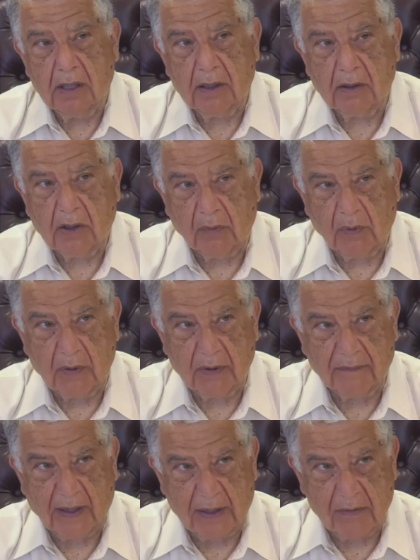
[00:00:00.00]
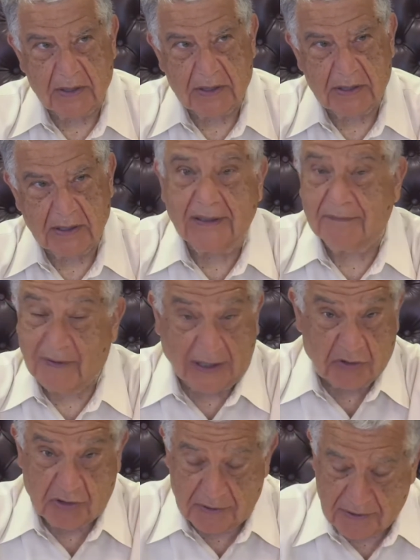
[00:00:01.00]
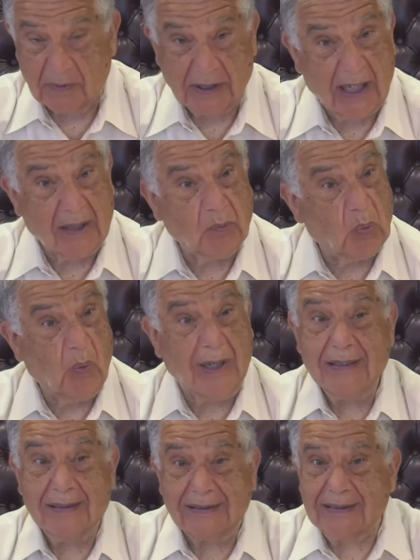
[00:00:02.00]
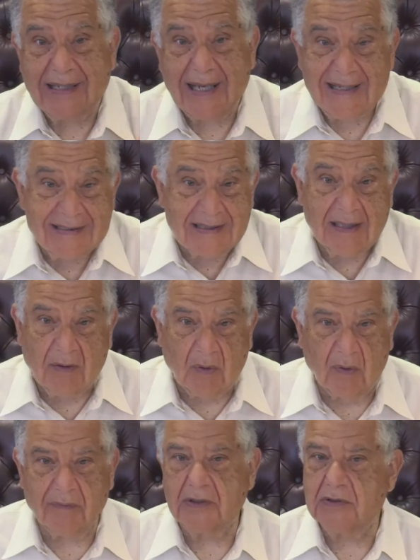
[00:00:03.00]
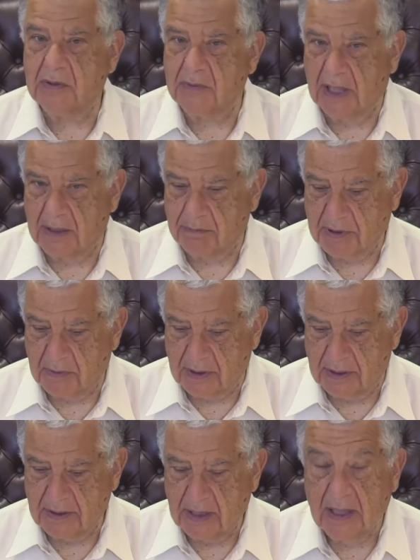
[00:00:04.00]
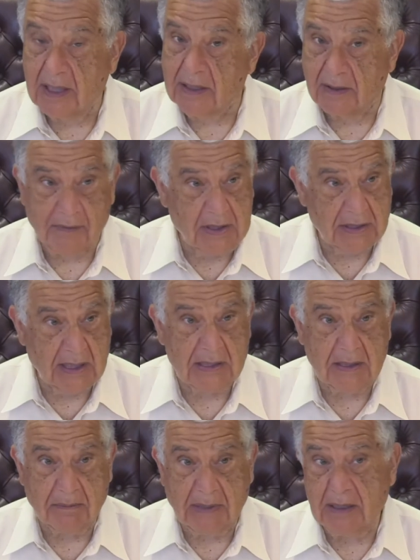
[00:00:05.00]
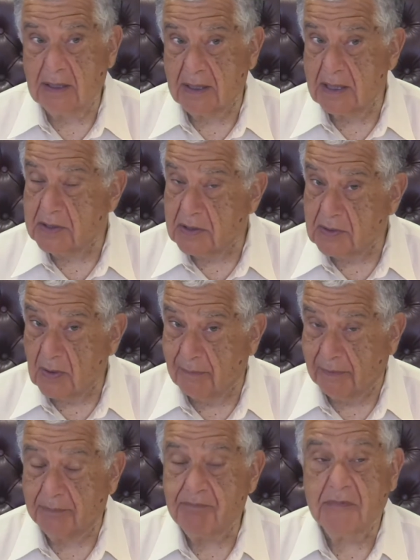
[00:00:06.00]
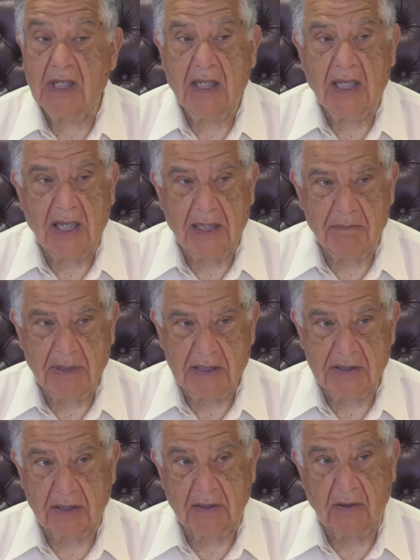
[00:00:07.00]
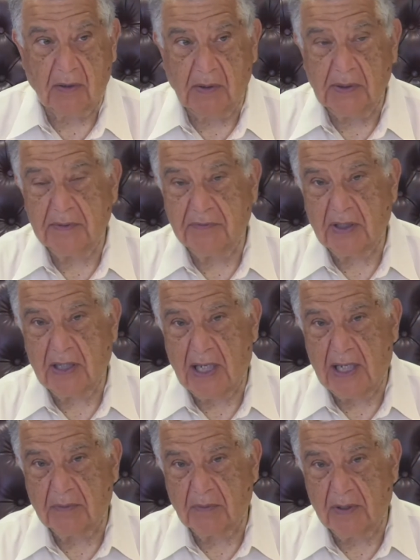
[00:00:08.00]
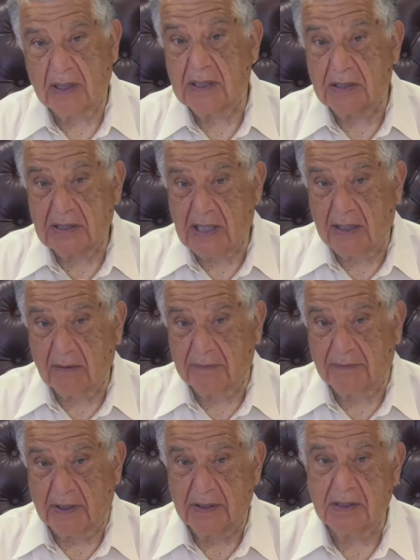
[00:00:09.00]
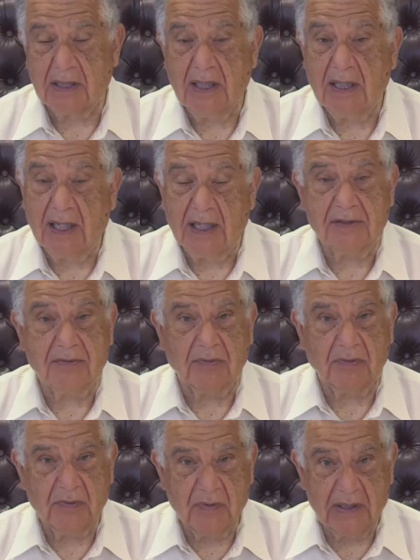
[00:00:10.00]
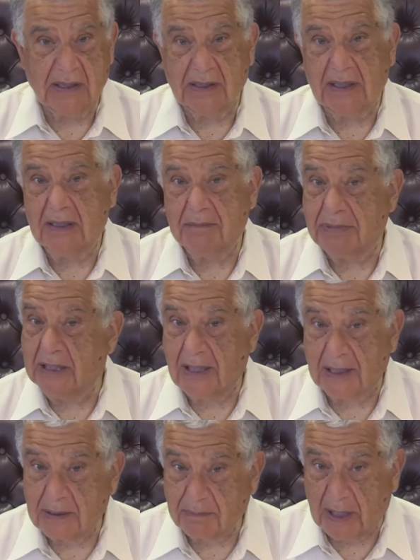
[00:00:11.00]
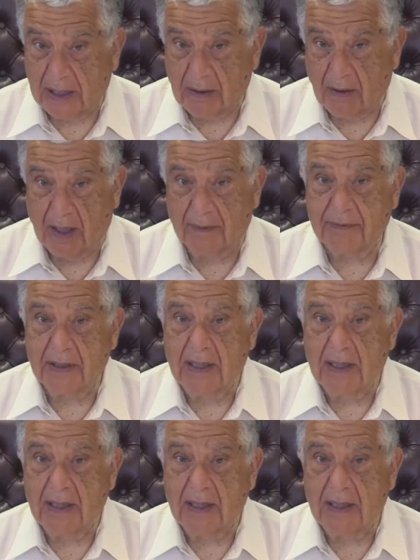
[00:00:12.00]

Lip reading: coronavirus infections. You only had one case over a 2-day period. Now, this doesn't mean this is over. It means that all of your hard work and sacrifice has really begun to pay off